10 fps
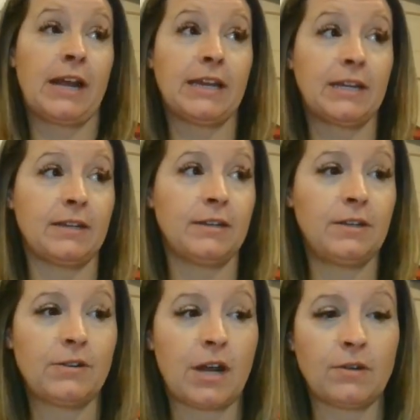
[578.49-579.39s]
I can,
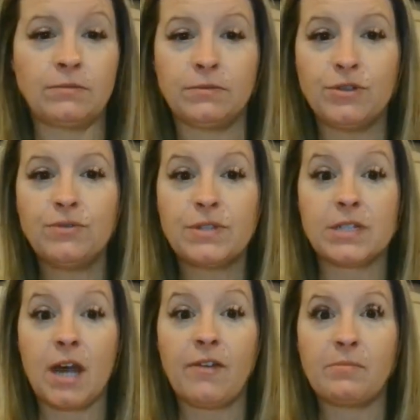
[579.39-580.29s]
you know, do
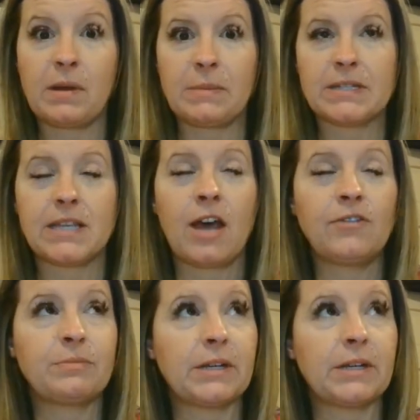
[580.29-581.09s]
stuff by myself.